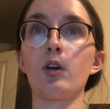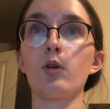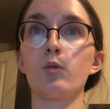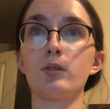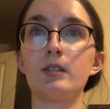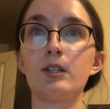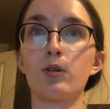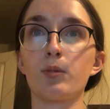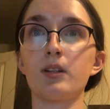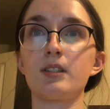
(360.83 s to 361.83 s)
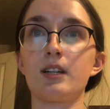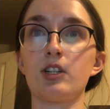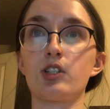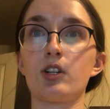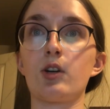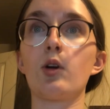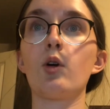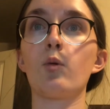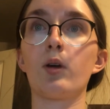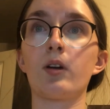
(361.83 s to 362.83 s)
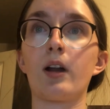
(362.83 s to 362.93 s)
With decriminalization, we could